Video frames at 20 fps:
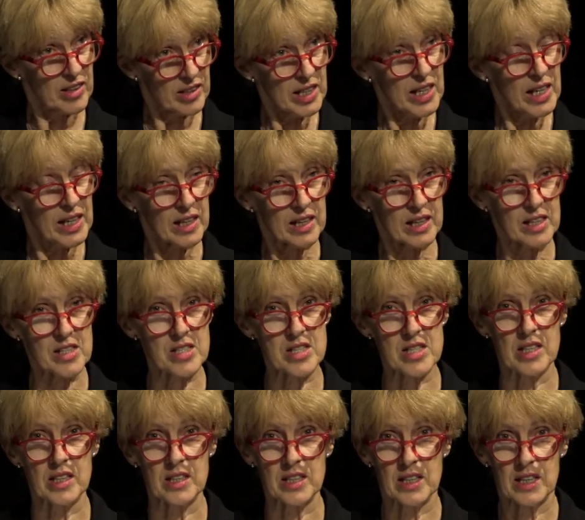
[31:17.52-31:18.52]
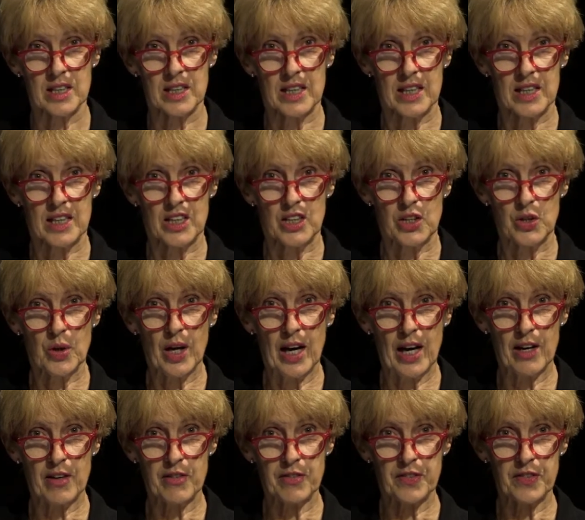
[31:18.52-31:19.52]
thing is that you
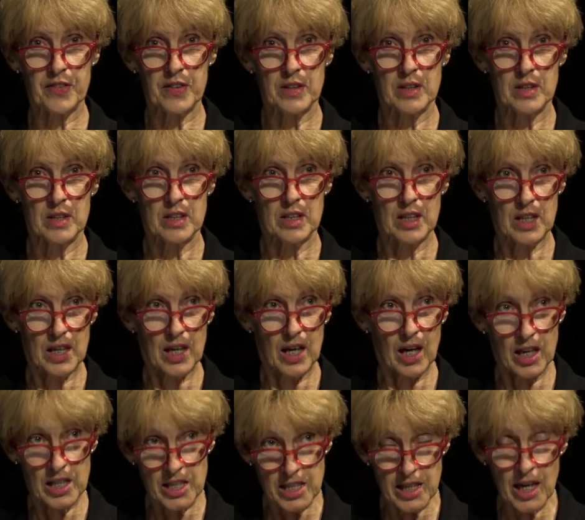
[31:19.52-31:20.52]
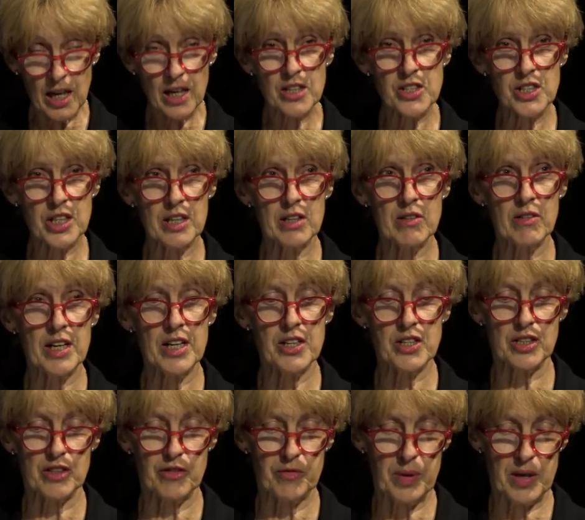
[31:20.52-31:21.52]
have a young
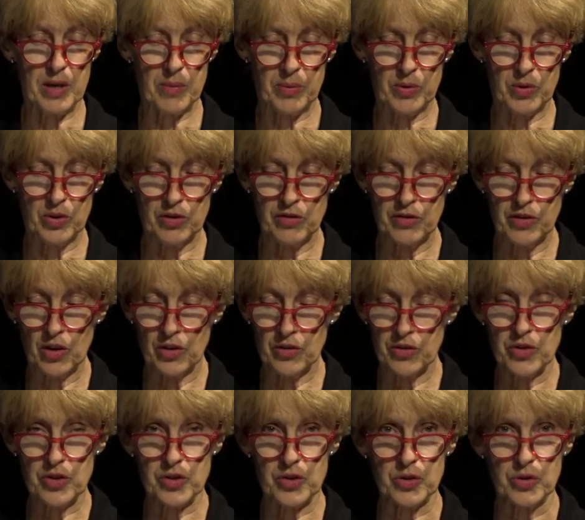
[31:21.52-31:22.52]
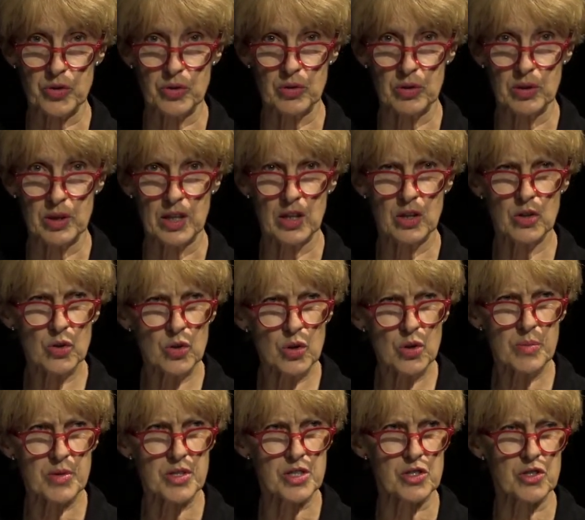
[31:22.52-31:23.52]
generation of people who've gone through
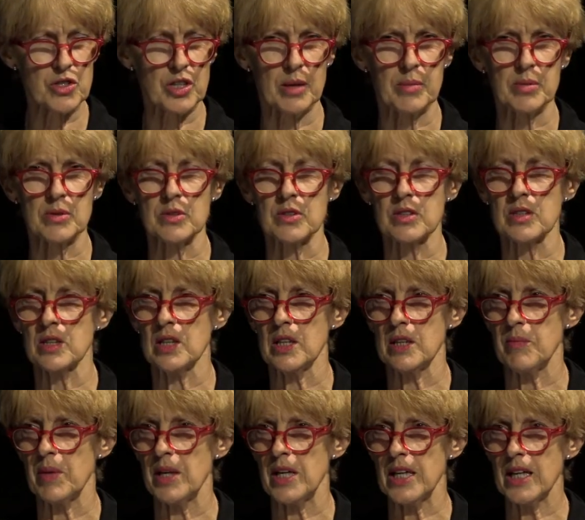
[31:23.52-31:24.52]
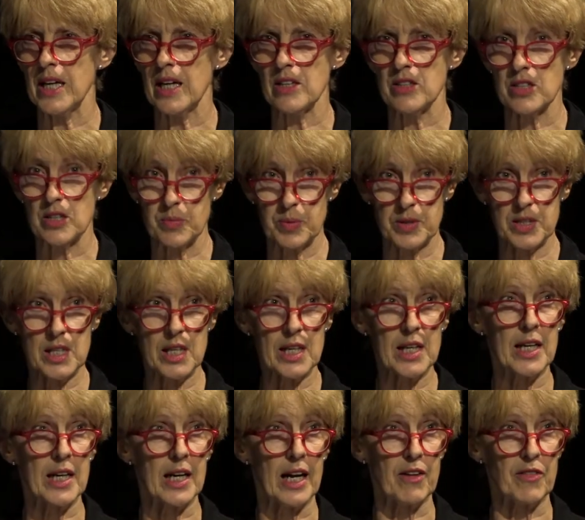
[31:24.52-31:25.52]
enormous troubles in many cases,
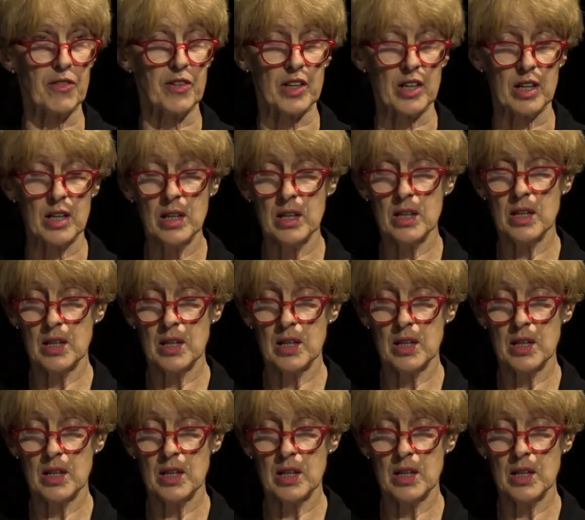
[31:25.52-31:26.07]
particularly in Africa,